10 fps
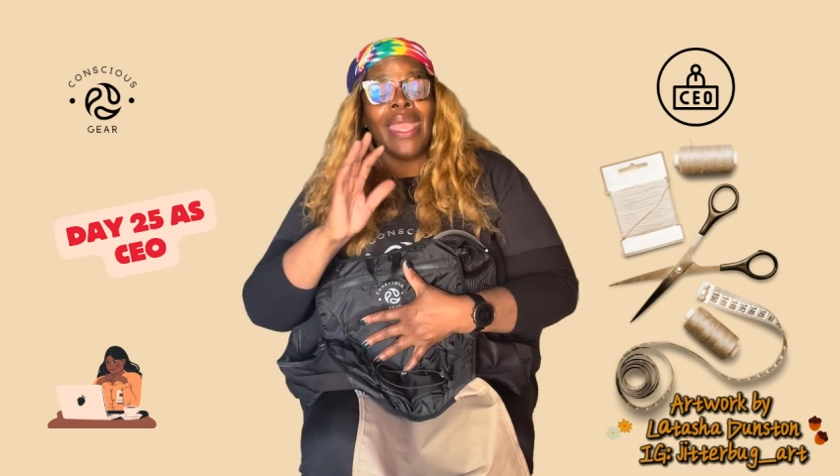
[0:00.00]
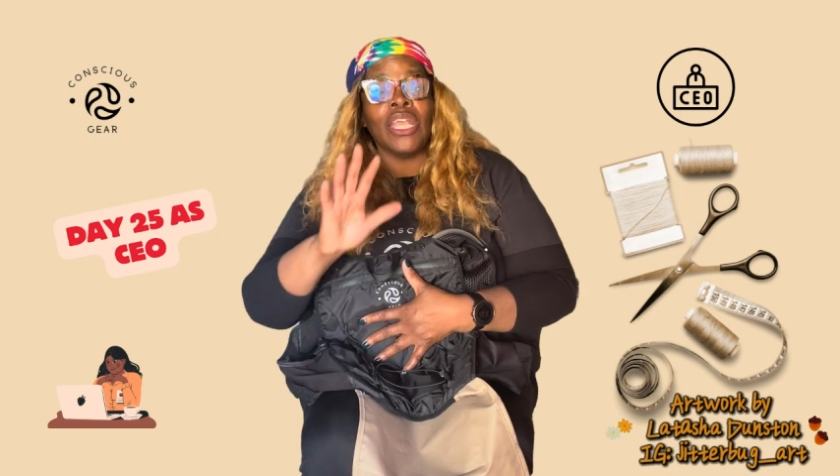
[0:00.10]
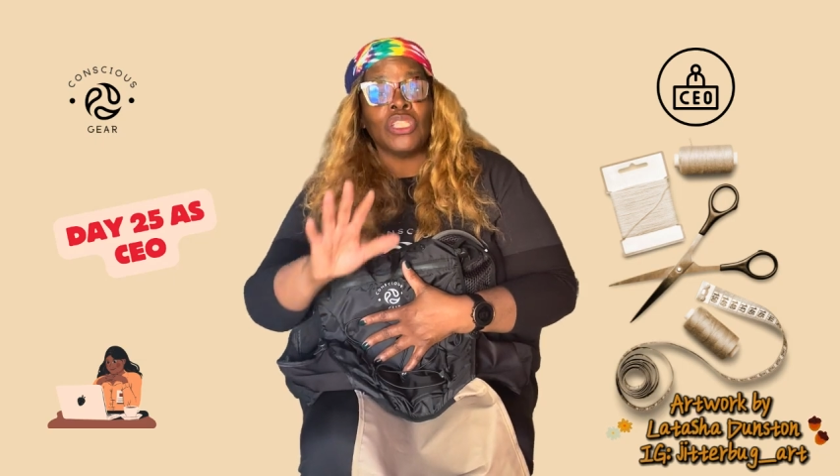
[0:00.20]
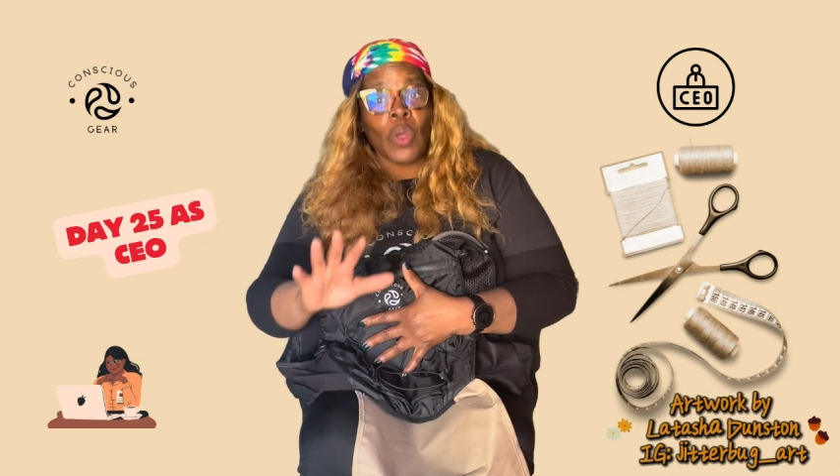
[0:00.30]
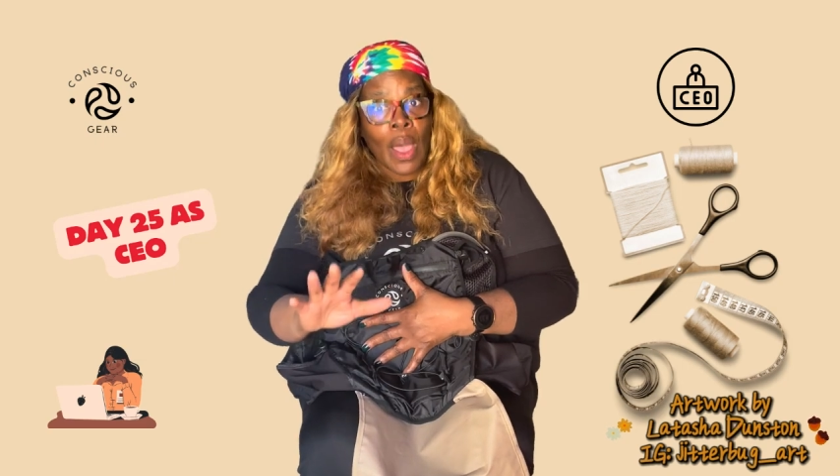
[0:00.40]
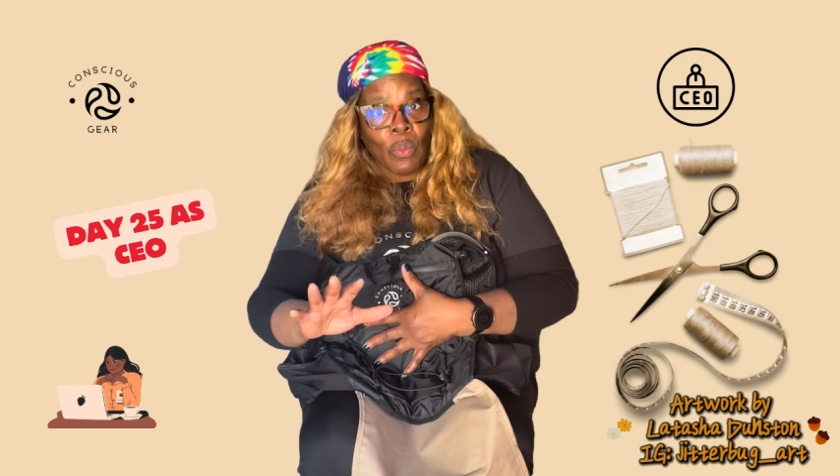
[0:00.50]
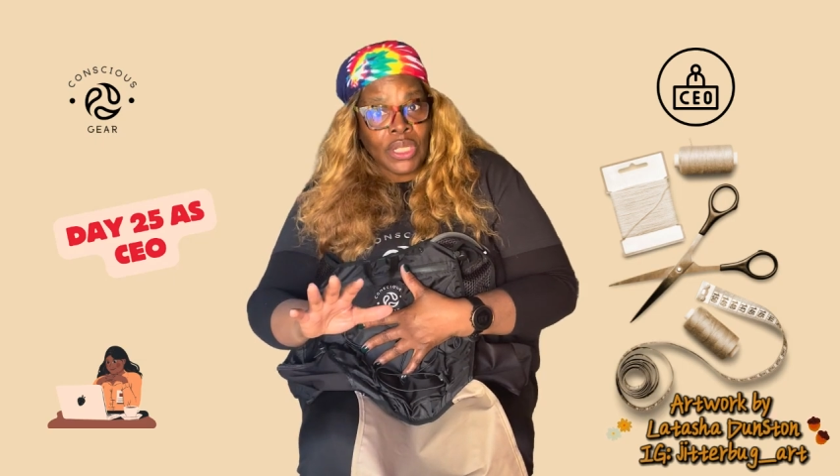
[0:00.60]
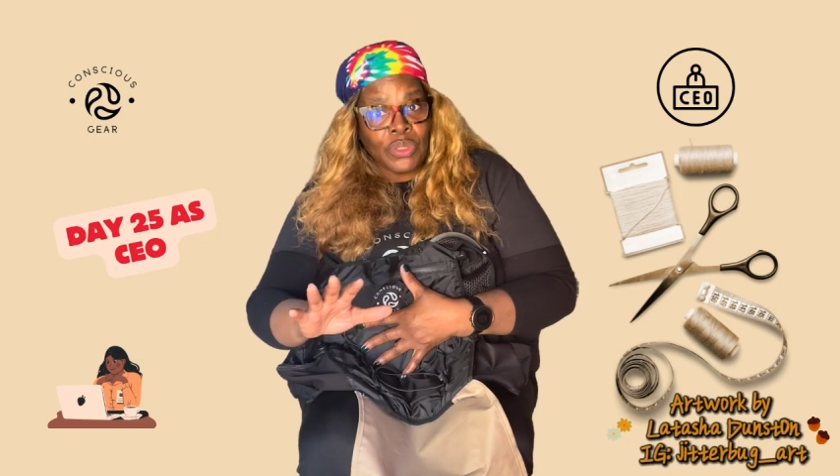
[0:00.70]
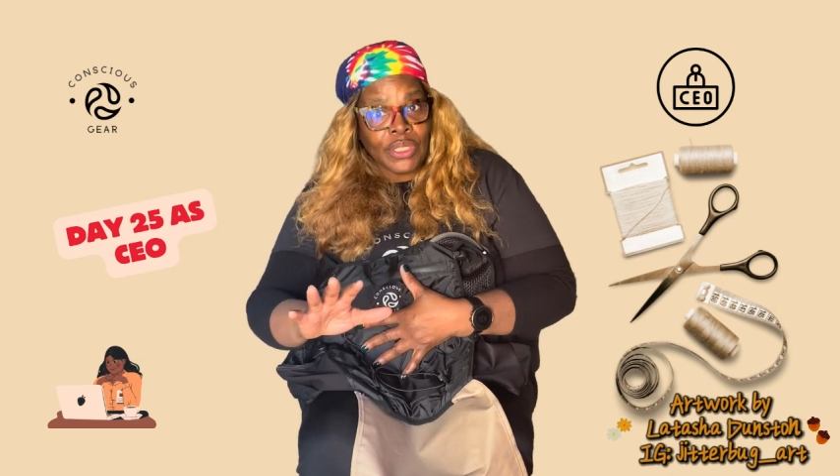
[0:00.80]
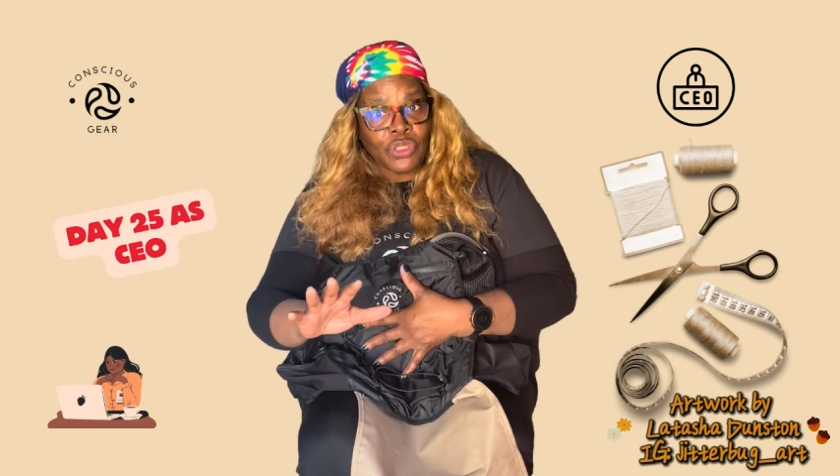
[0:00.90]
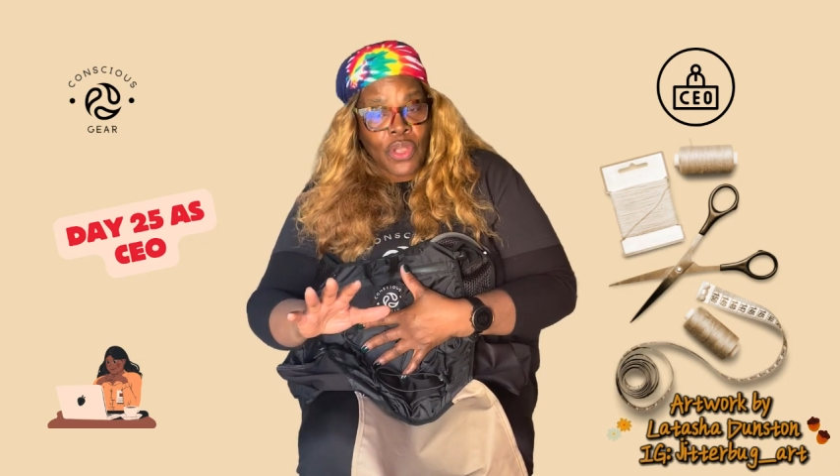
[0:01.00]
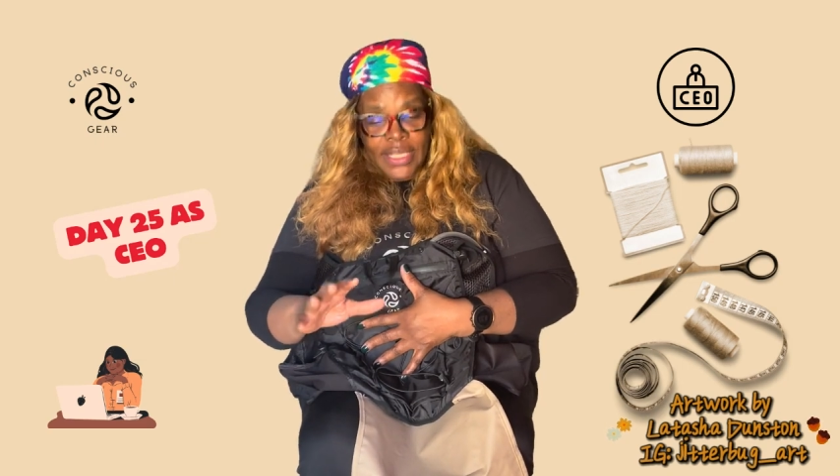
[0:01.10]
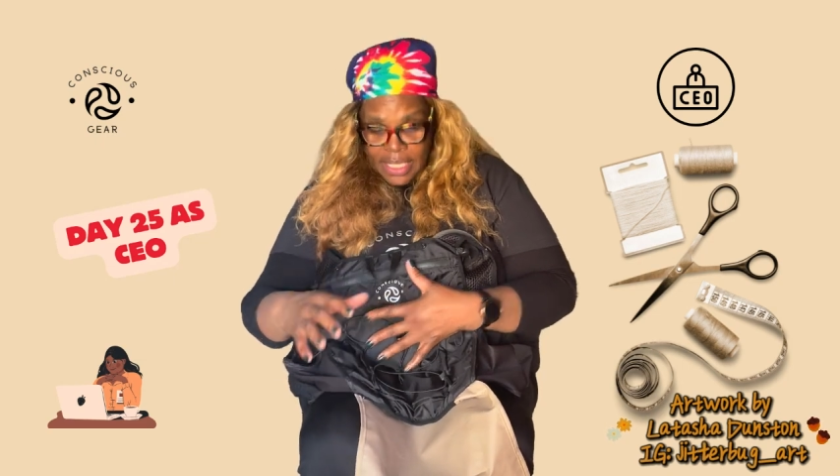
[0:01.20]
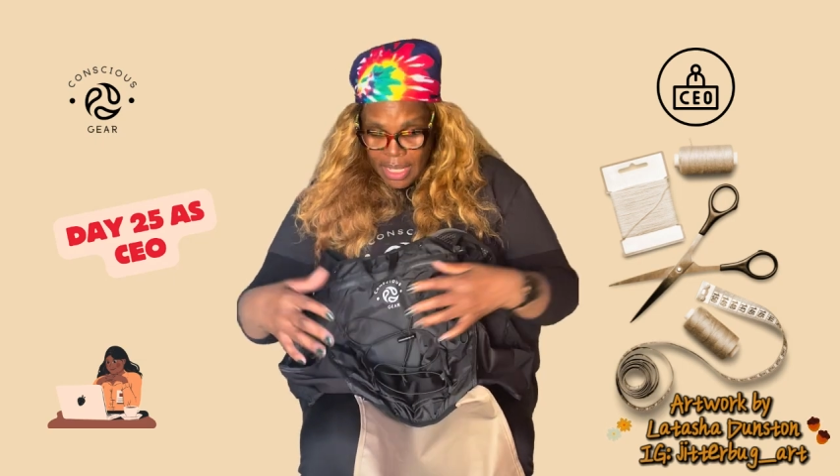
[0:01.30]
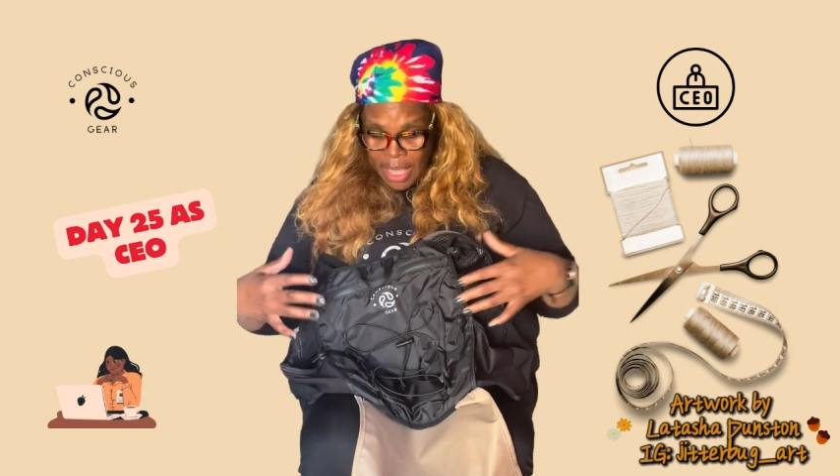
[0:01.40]
and so I want to
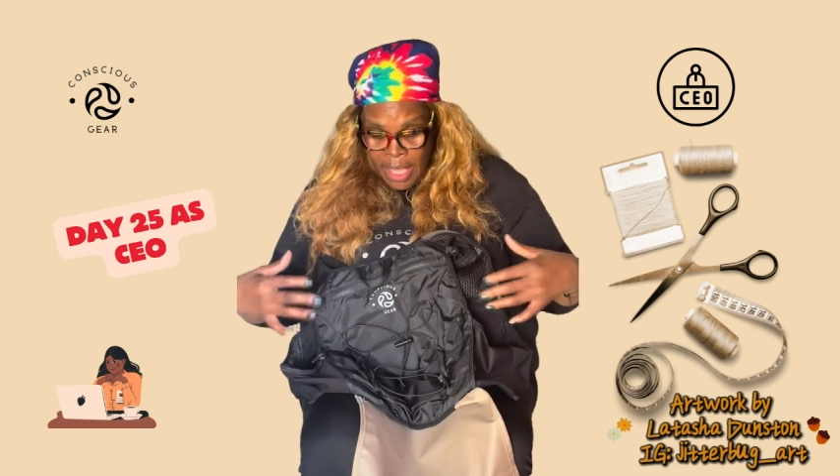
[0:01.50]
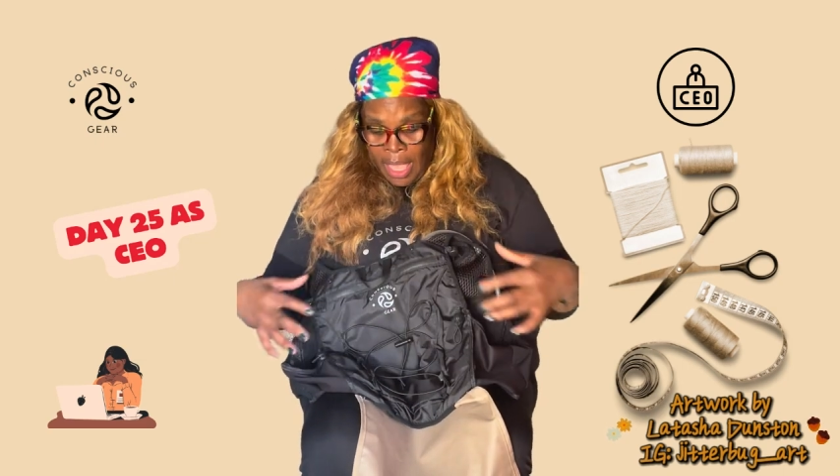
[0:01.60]
address it.